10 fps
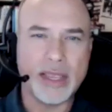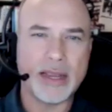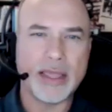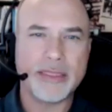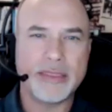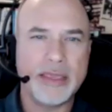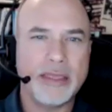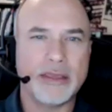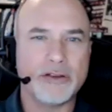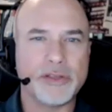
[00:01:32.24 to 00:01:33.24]
I
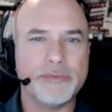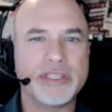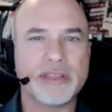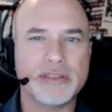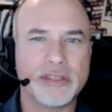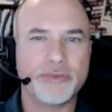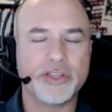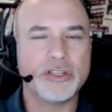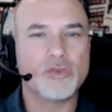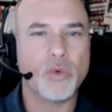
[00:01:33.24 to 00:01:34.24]
think there's a
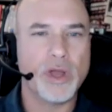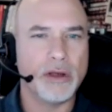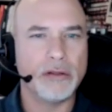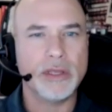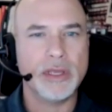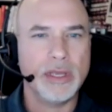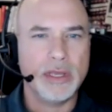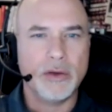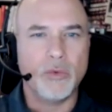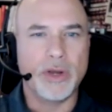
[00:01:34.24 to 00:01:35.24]
misconception as well
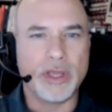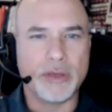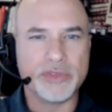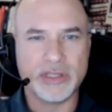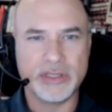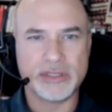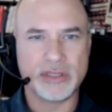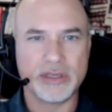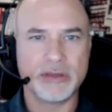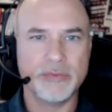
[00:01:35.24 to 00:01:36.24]
when it comes to
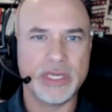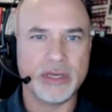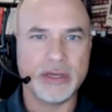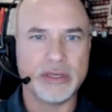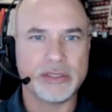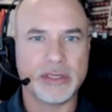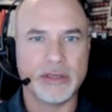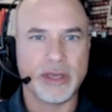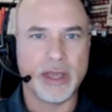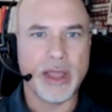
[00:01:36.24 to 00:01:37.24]
listing, because
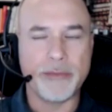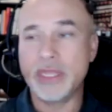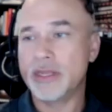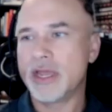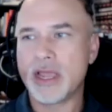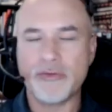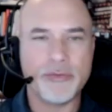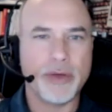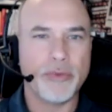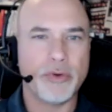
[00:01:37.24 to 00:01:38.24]
I mean, heck, I
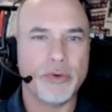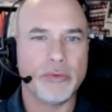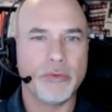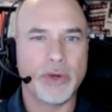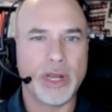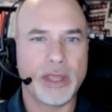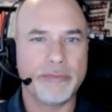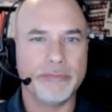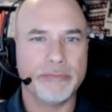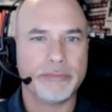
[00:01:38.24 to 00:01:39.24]
remember when I
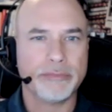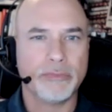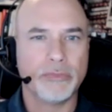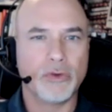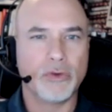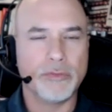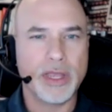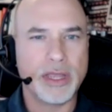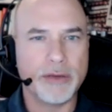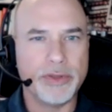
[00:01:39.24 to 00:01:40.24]
sold
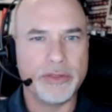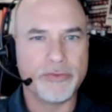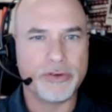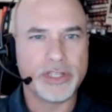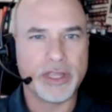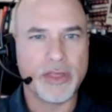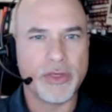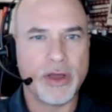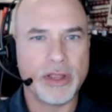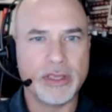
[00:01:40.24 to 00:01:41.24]
my company, the first thing I
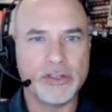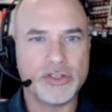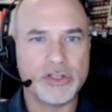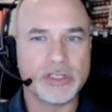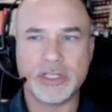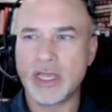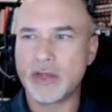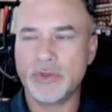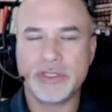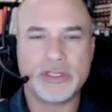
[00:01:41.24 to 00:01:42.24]
thought is just
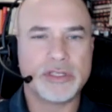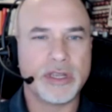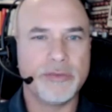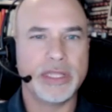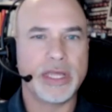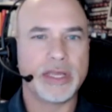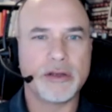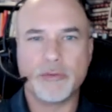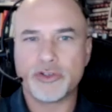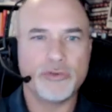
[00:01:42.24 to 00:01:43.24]
like, well, this is going to be like a
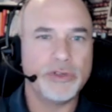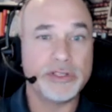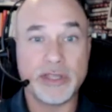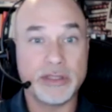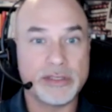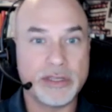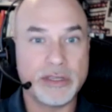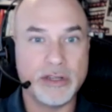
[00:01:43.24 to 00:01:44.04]
commercial real estate listing.